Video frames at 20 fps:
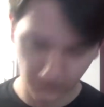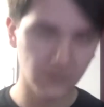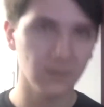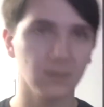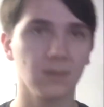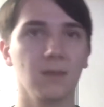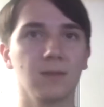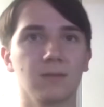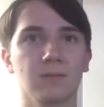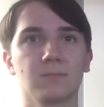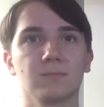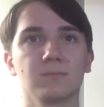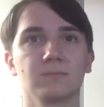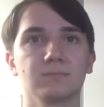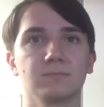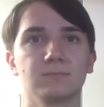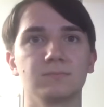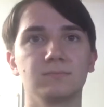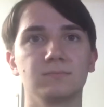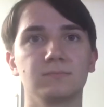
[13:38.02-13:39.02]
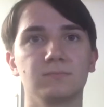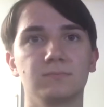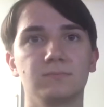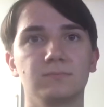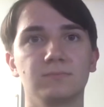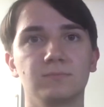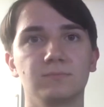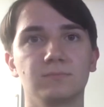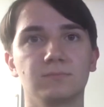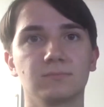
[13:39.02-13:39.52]

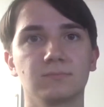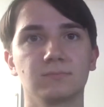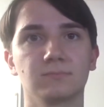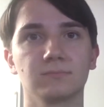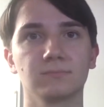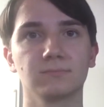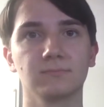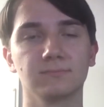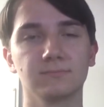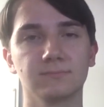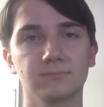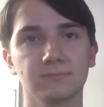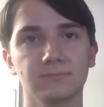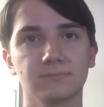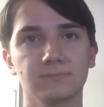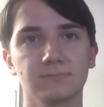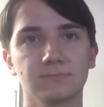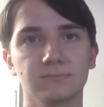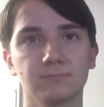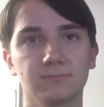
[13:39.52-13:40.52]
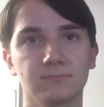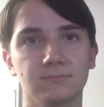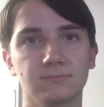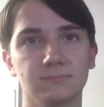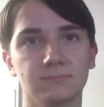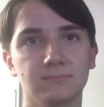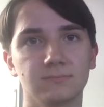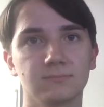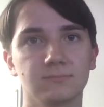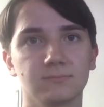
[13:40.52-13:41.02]

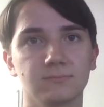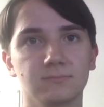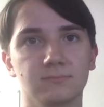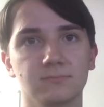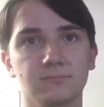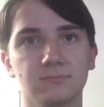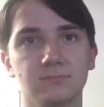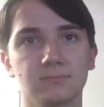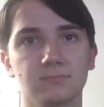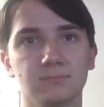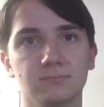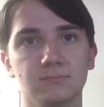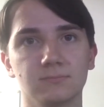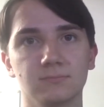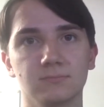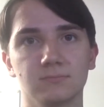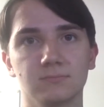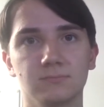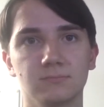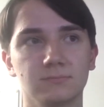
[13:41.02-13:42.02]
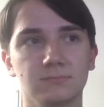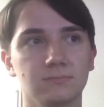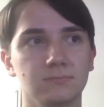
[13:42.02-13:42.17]
This person isn't speaking.